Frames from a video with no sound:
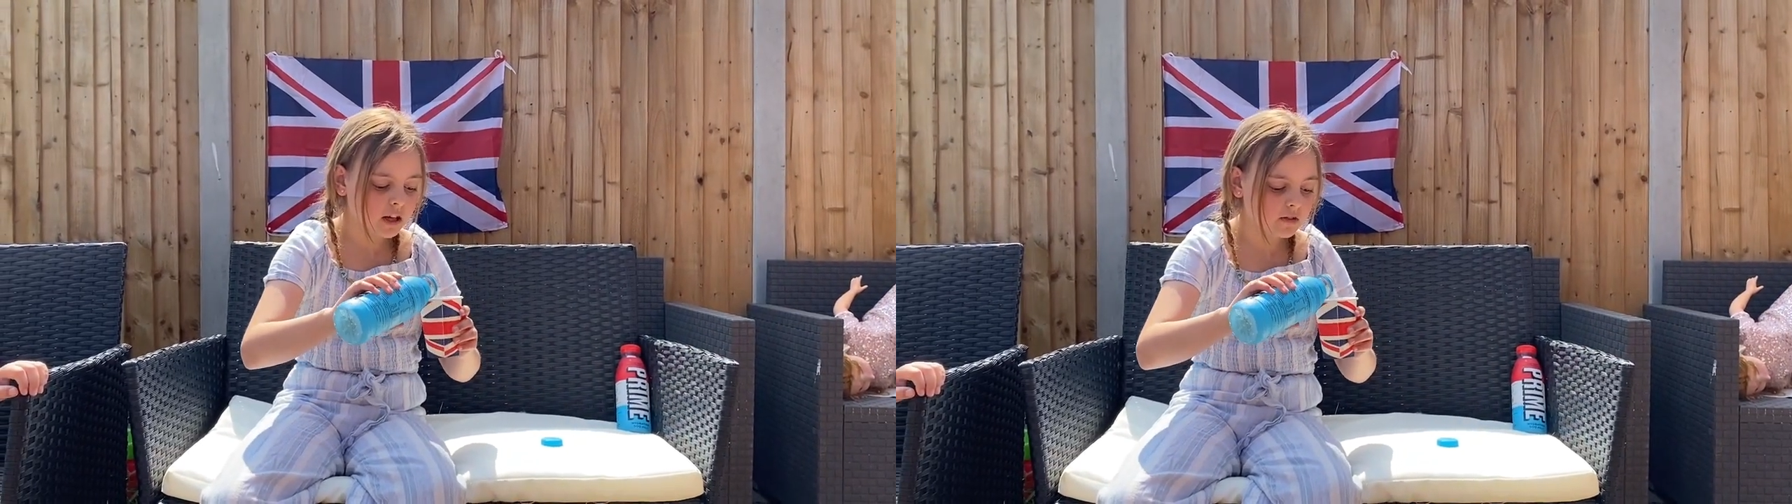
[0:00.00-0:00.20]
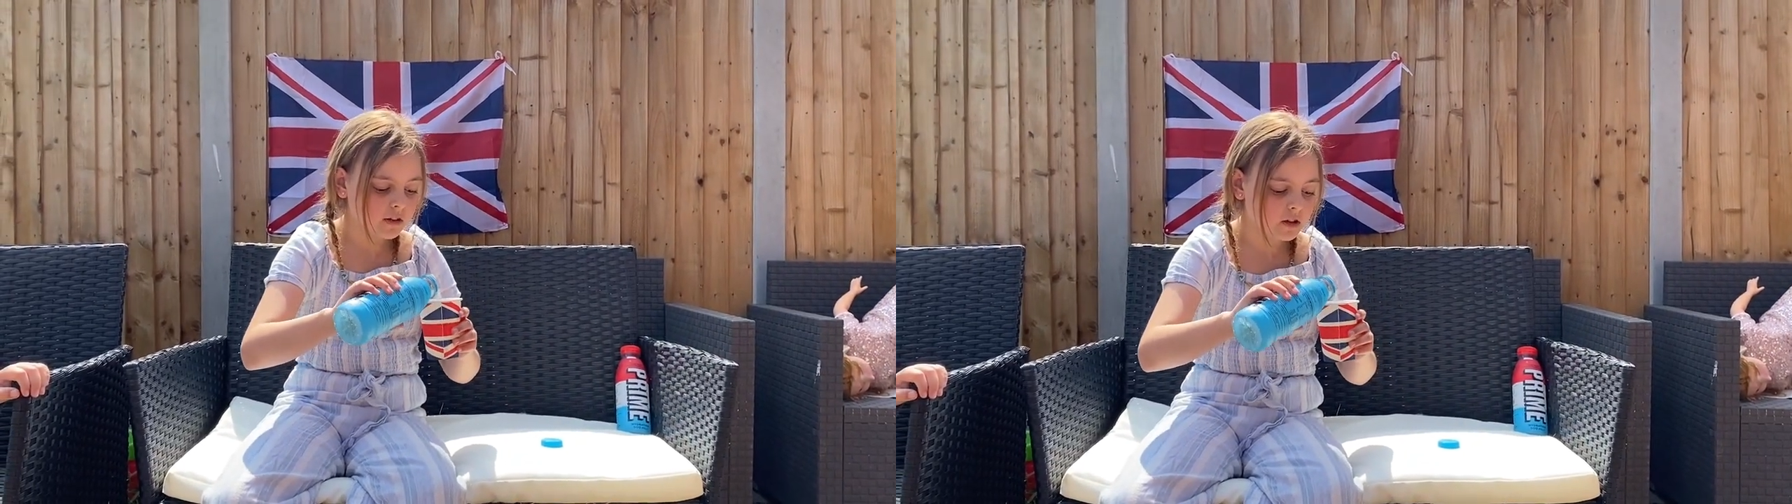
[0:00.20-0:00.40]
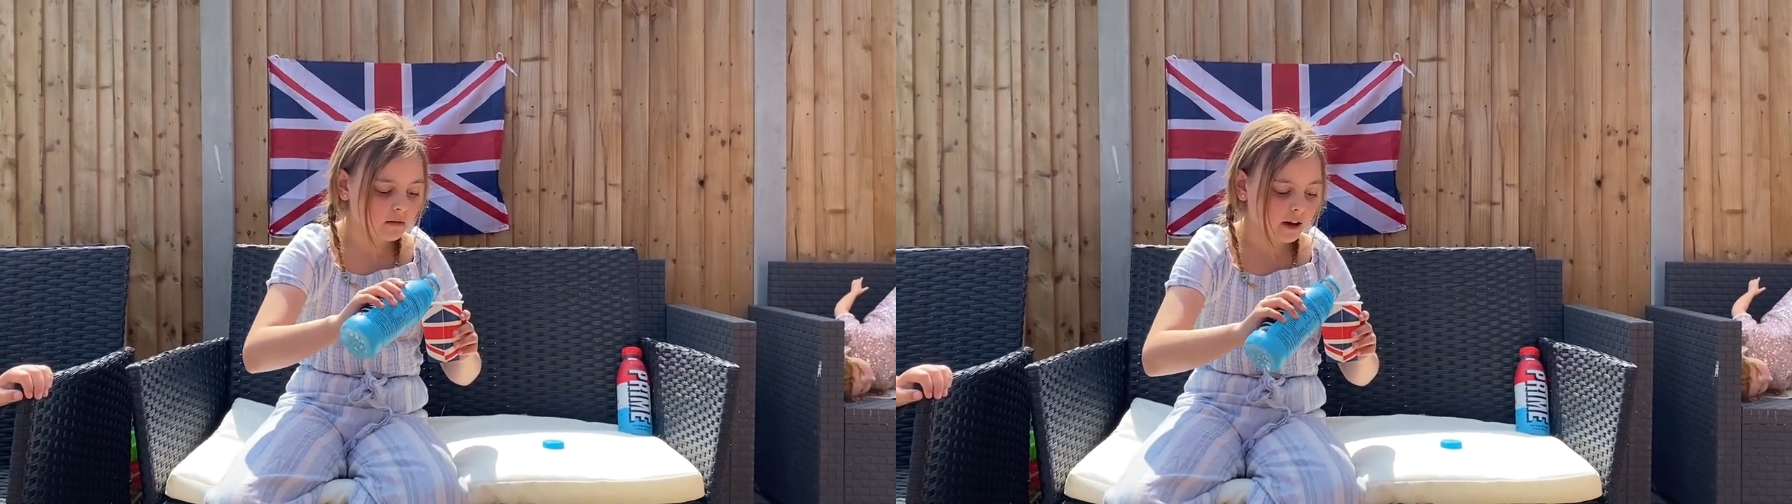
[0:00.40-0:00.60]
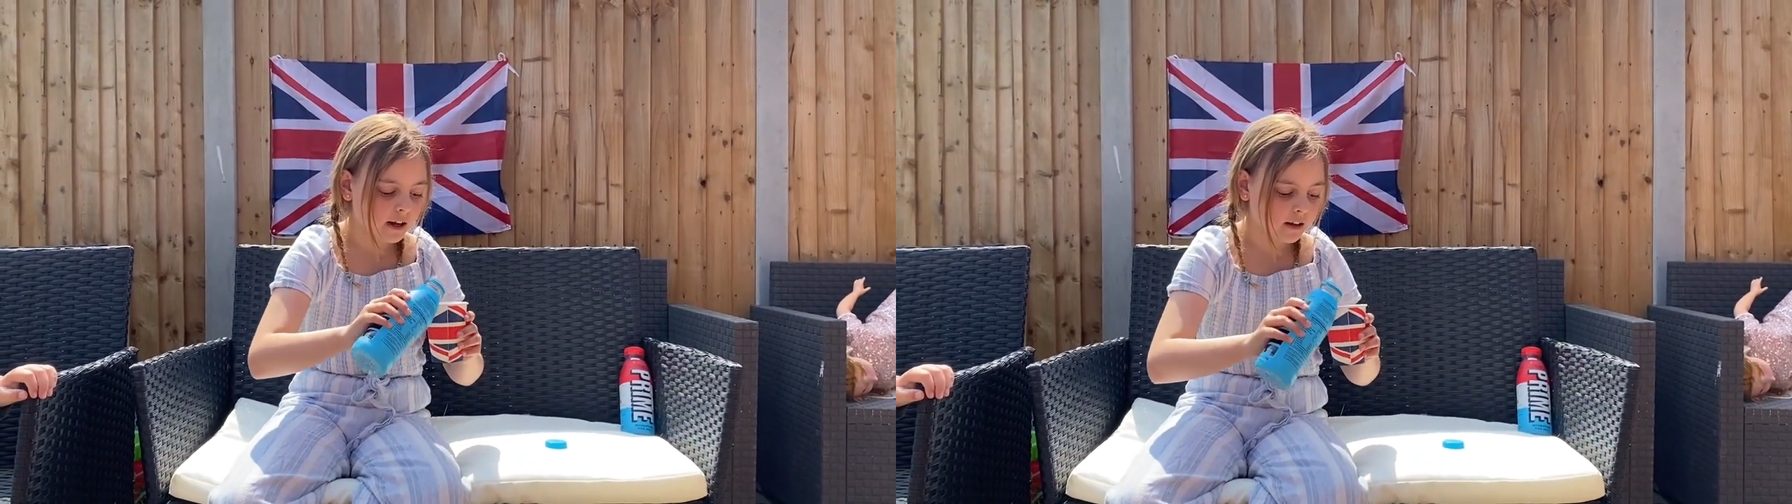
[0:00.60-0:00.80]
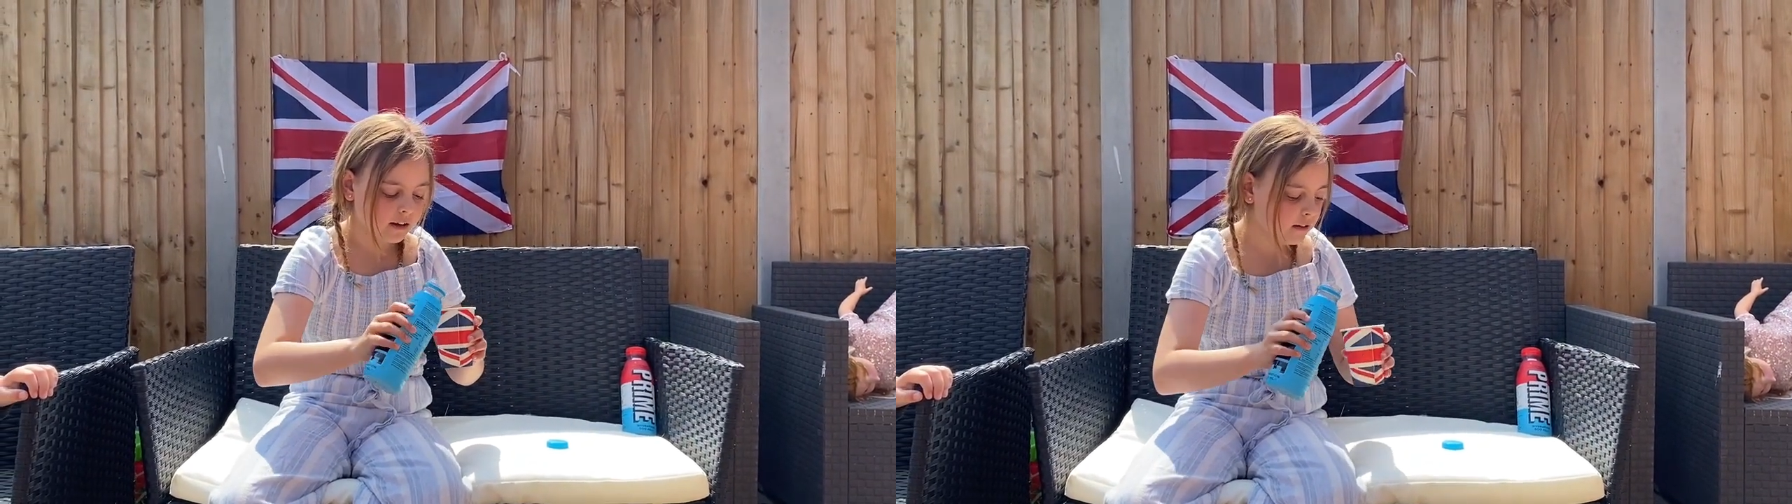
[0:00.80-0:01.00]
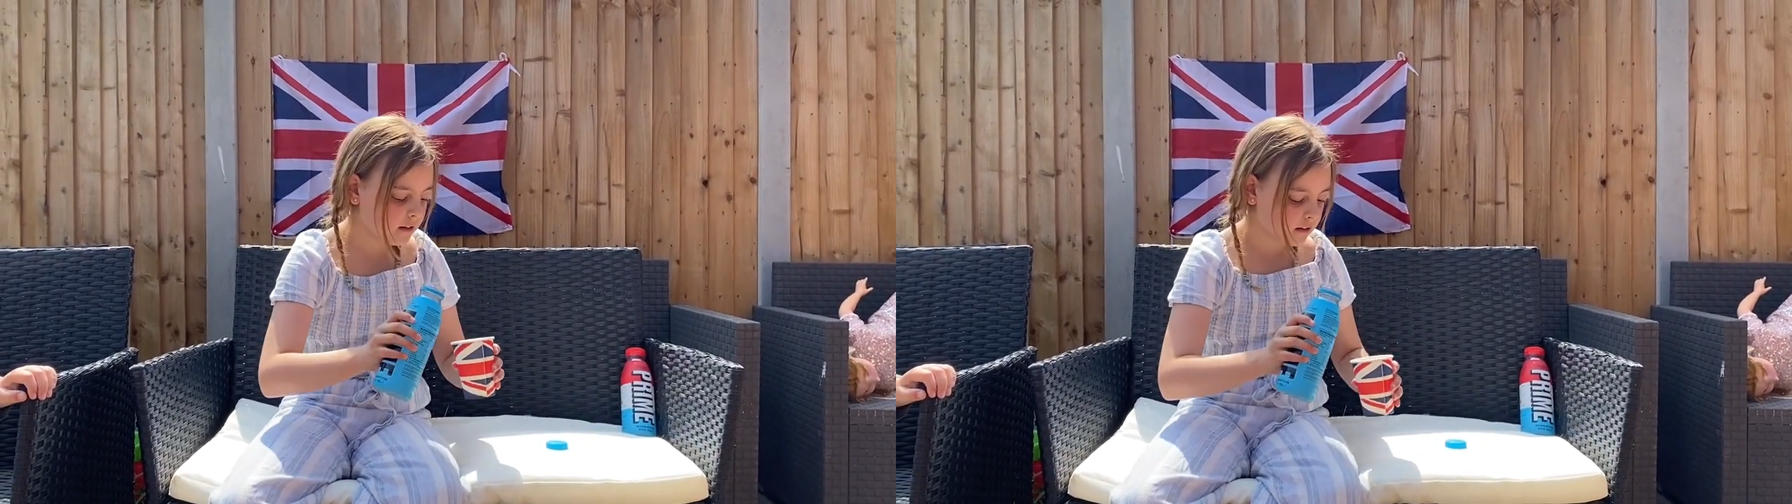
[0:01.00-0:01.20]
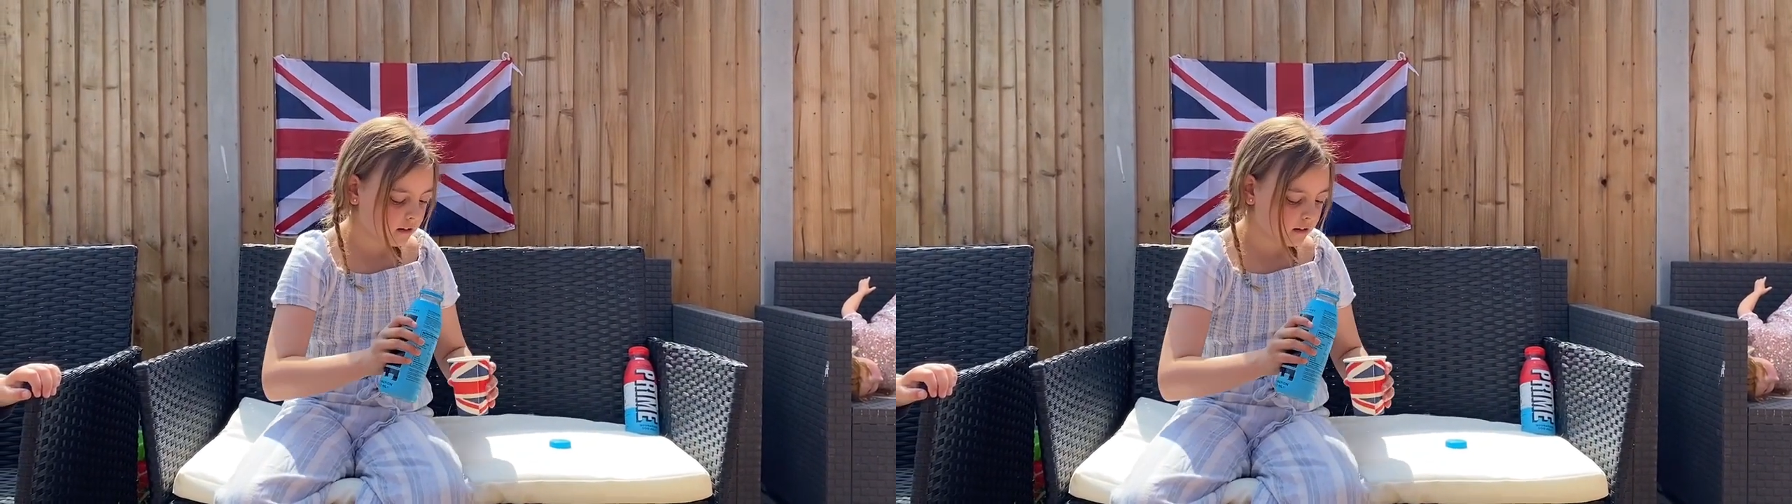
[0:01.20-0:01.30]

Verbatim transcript: case I don't like it.